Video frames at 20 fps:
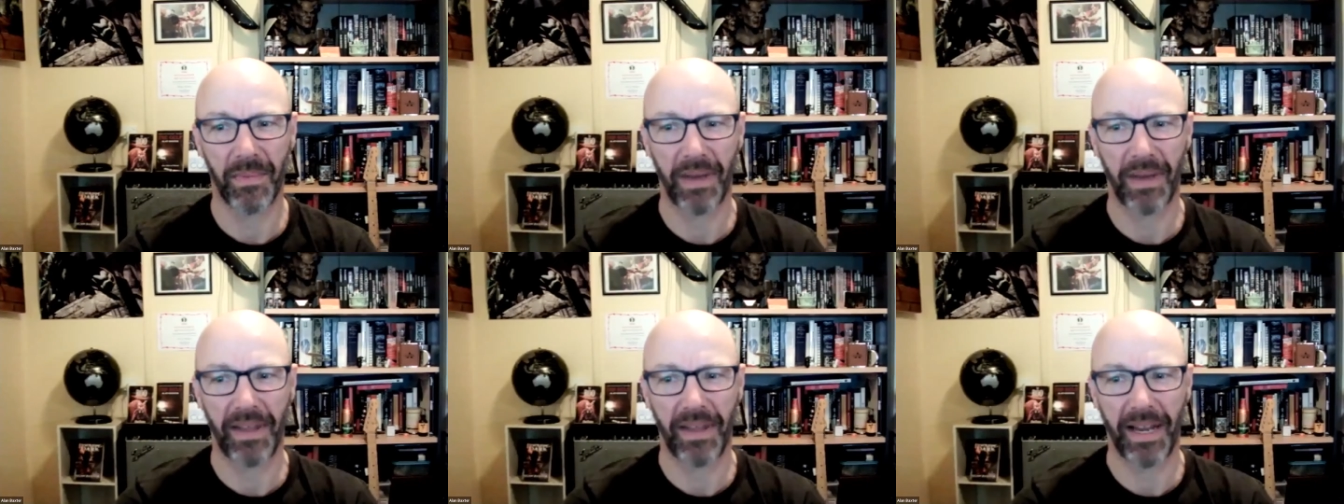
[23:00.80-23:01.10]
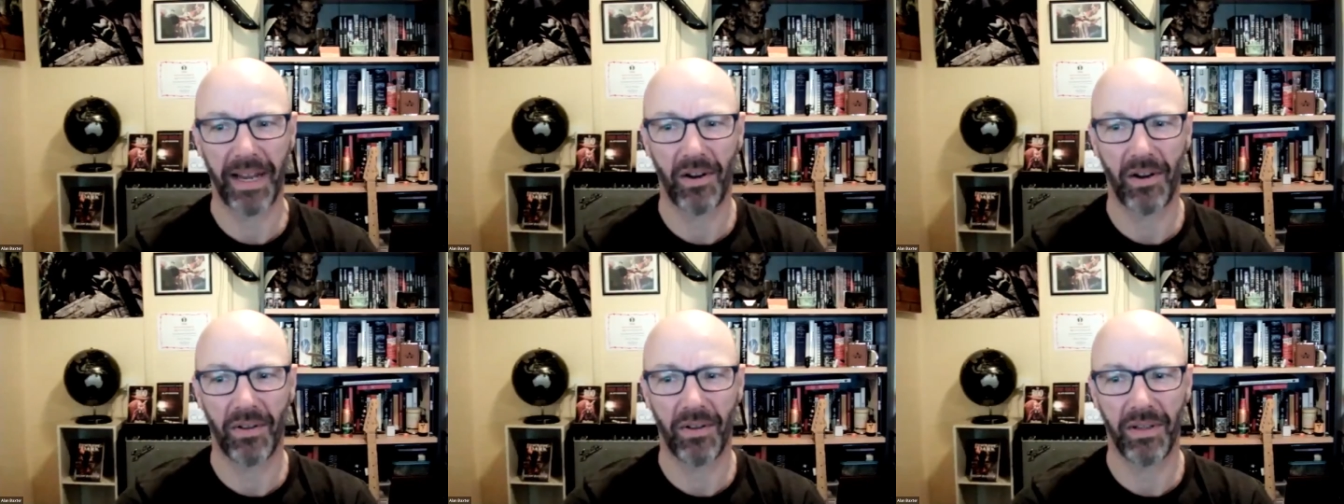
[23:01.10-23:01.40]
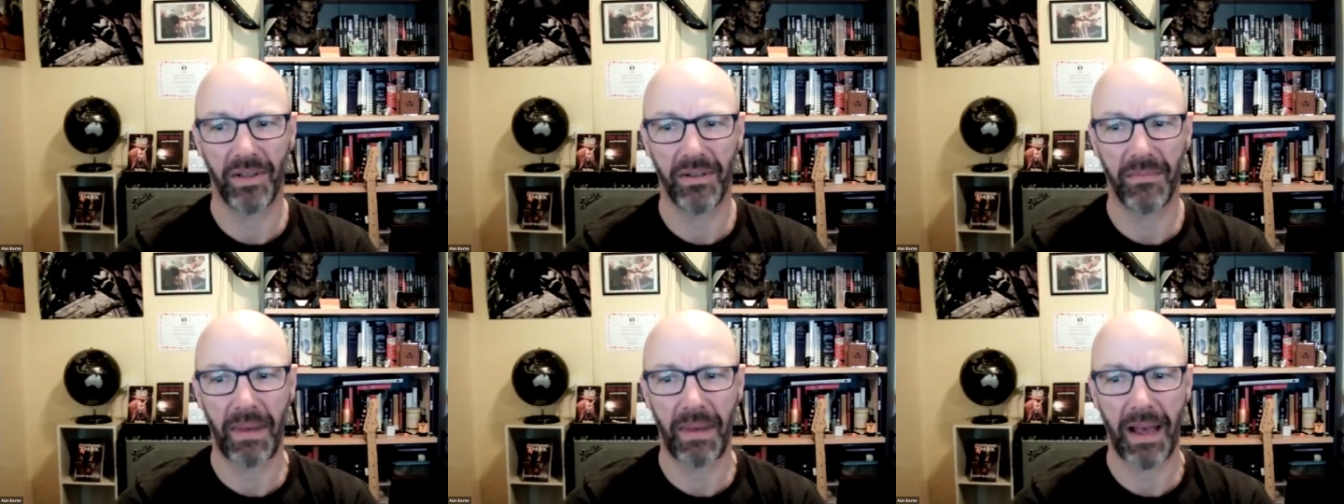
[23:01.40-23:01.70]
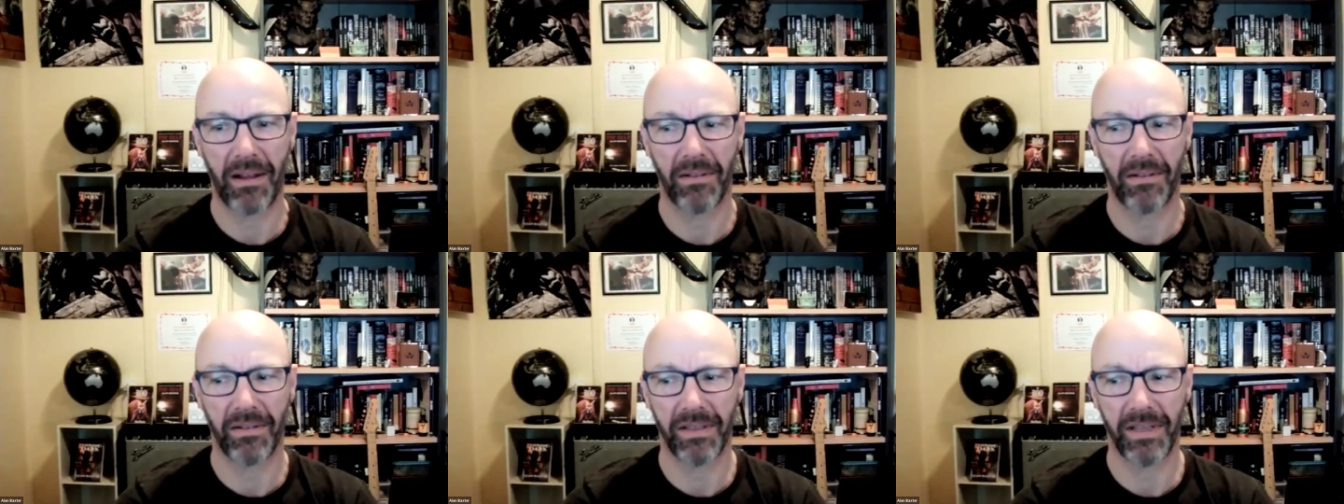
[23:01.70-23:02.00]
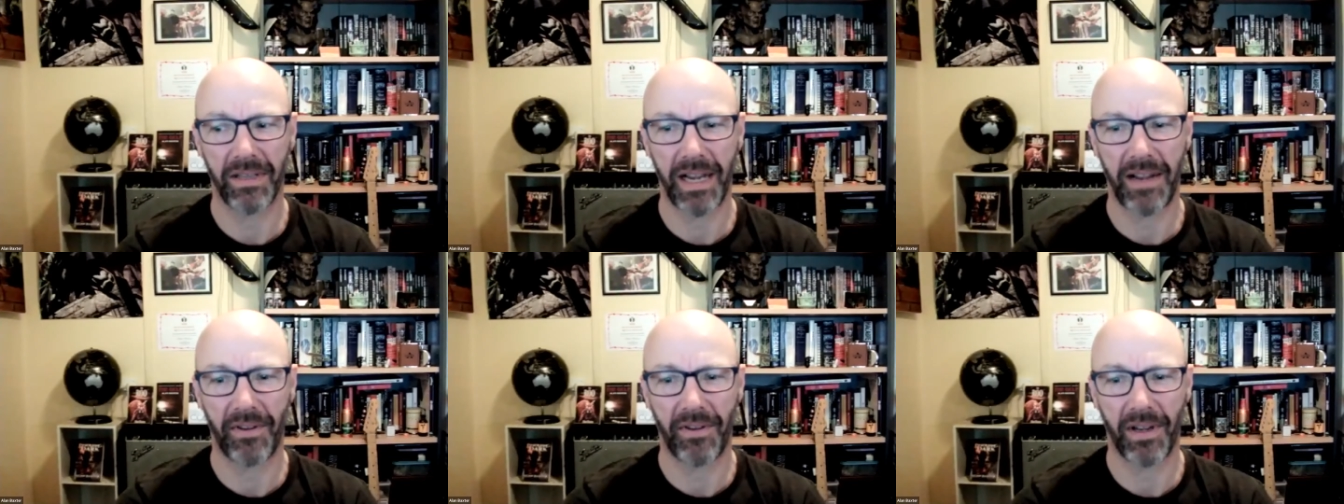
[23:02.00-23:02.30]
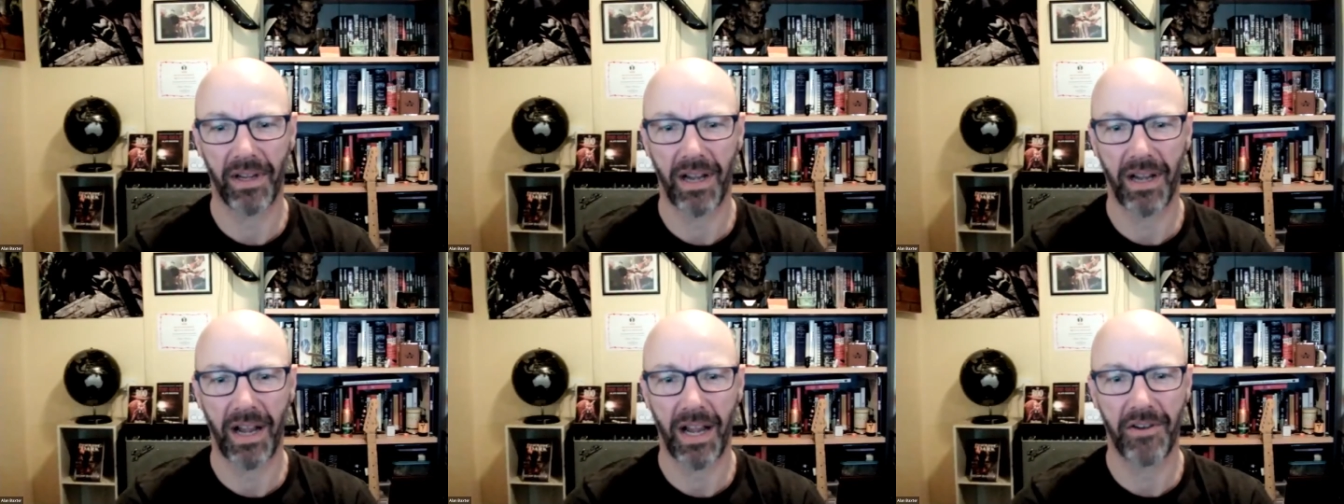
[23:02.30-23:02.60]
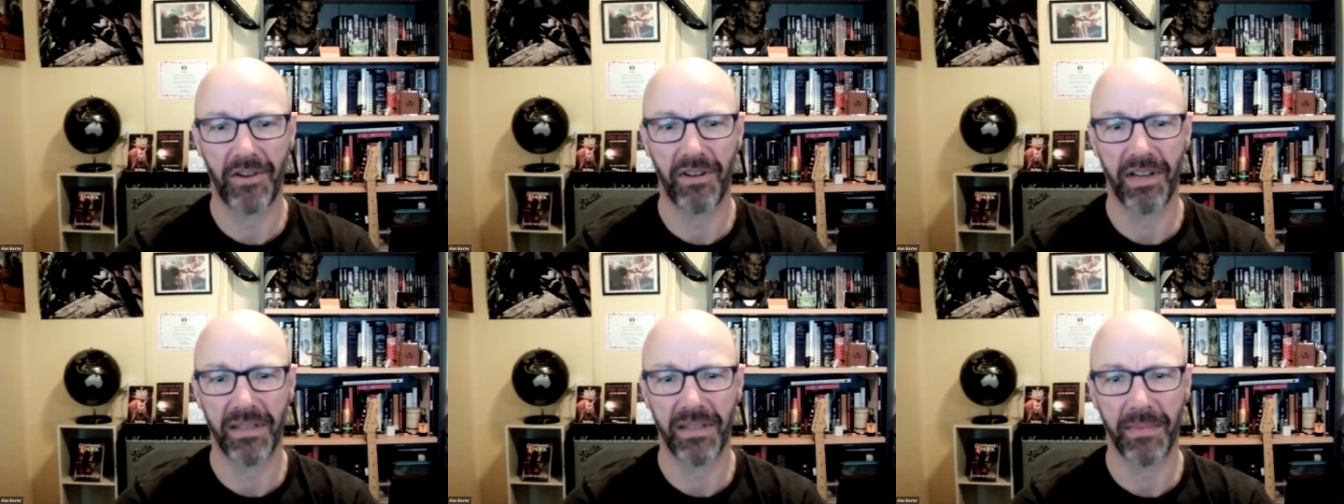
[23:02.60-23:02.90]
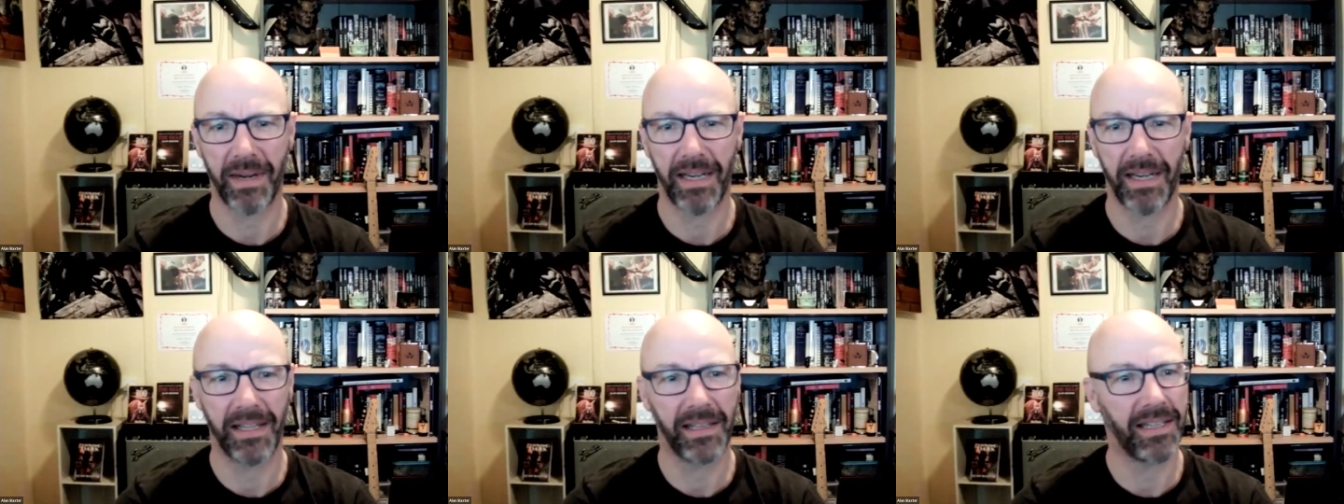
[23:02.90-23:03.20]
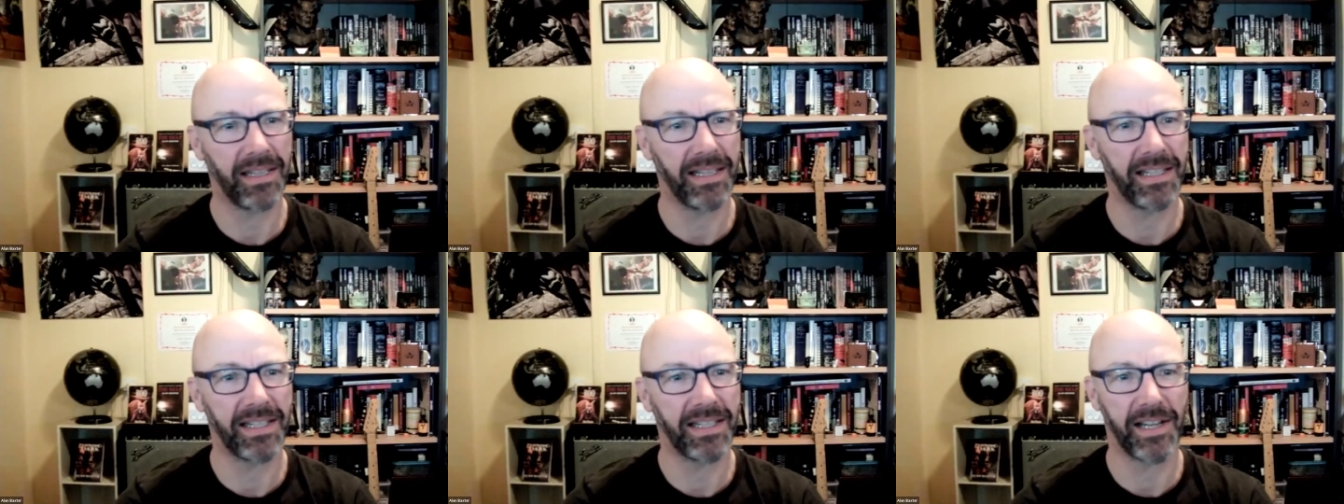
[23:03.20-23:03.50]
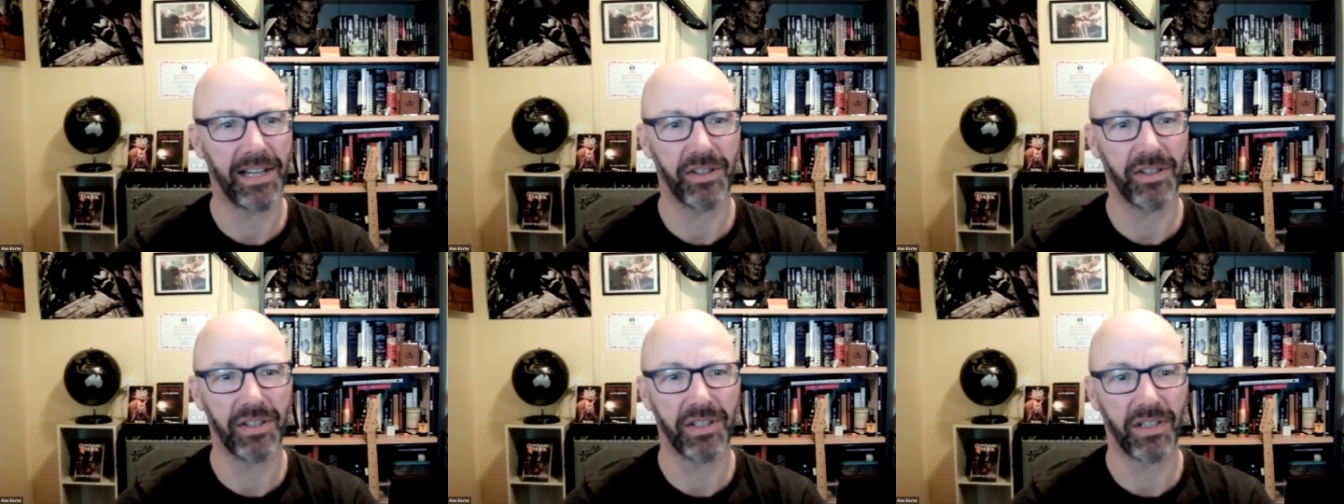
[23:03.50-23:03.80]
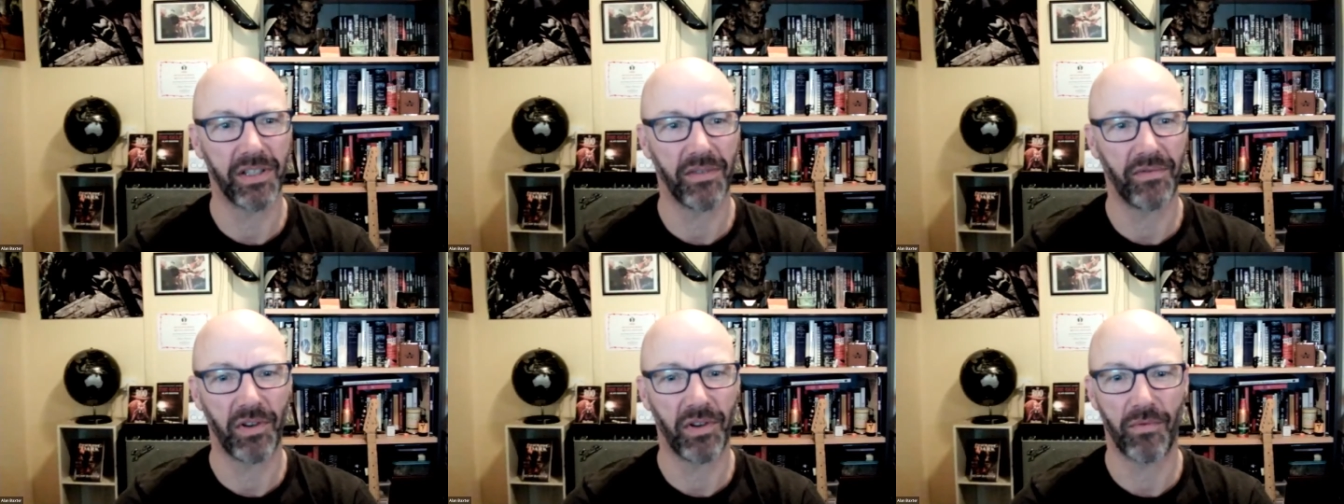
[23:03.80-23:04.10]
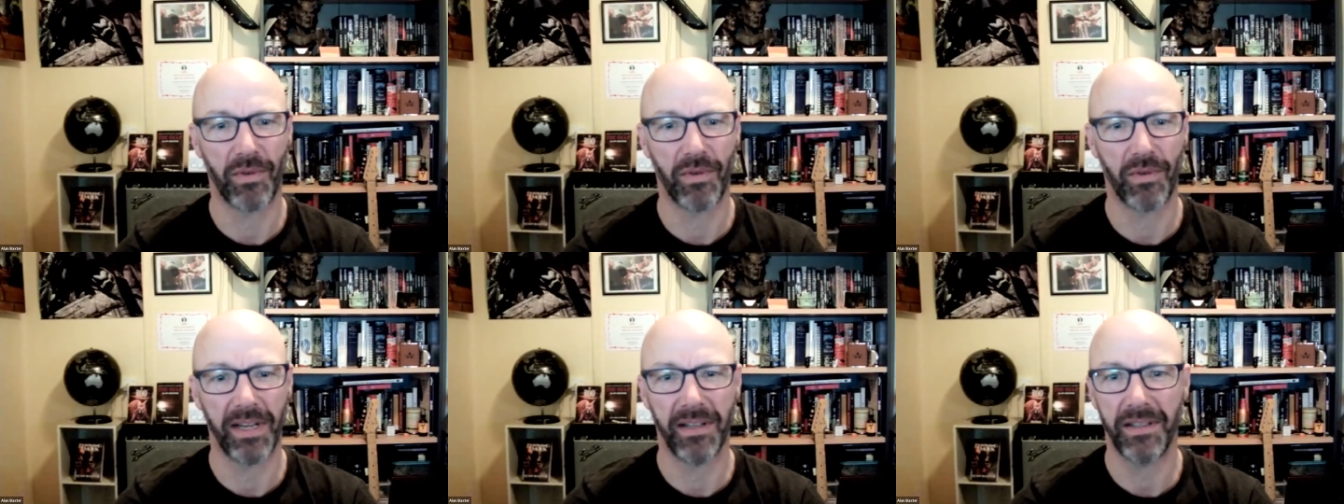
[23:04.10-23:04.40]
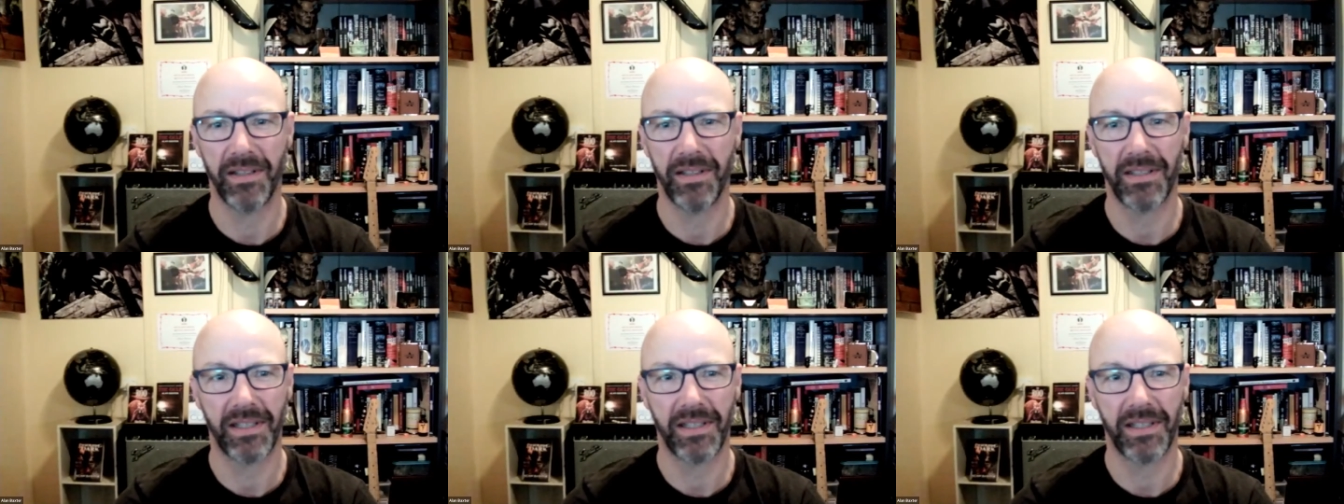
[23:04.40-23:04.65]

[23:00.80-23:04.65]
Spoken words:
that a lot, about never underestimating the intelligence of your readers.